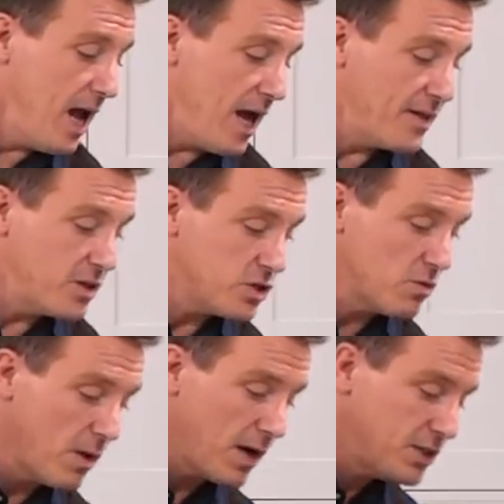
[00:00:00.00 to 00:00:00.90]
And then just to
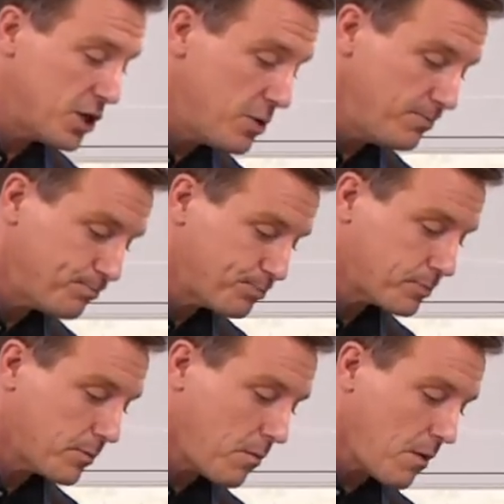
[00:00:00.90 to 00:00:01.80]
remind you,
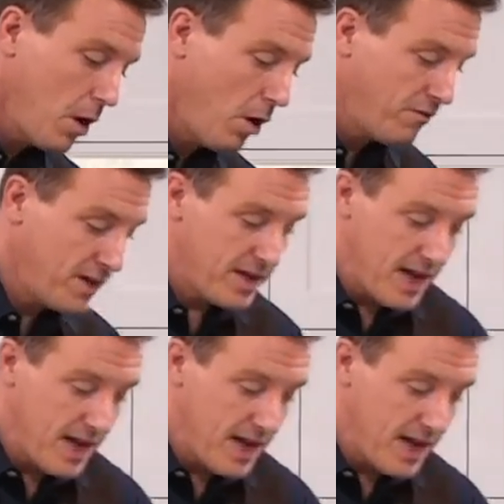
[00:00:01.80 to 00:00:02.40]
of the,